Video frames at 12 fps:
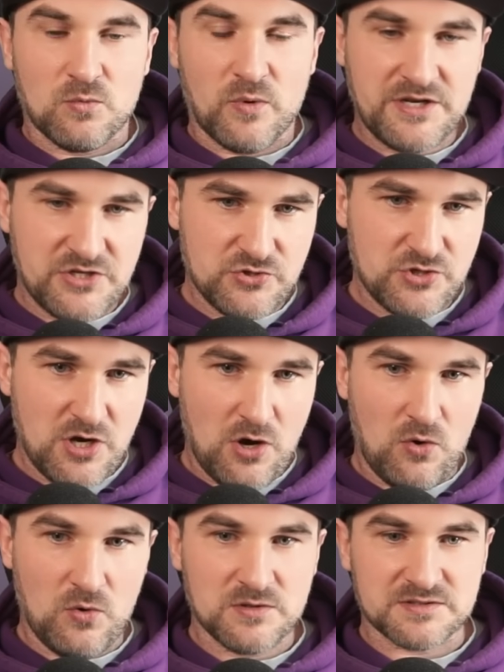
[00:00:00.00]
When you
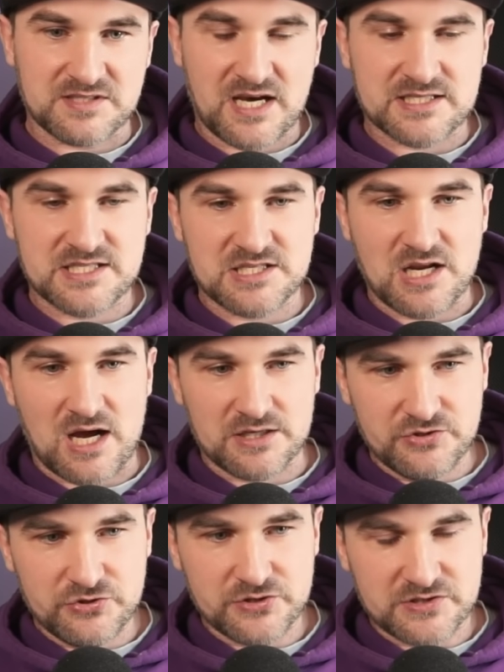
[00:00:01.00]
know that
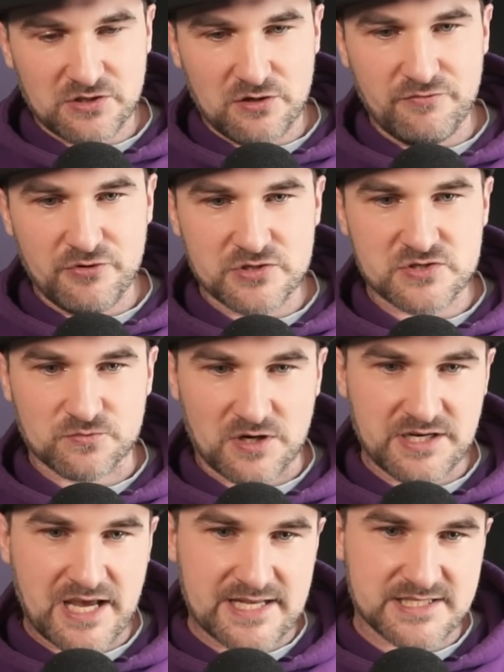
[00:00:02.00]
other servers
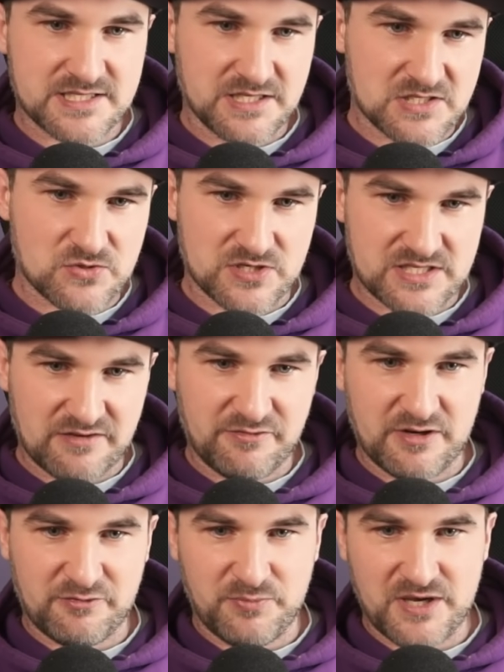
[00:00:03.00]
run at 6 or
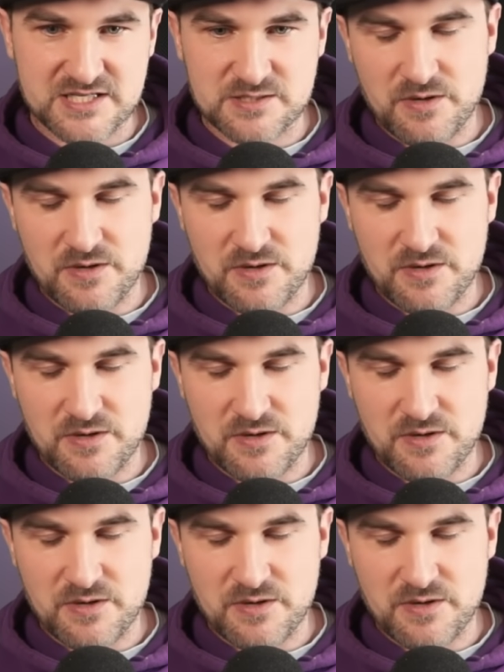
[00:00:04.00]
7 FPS,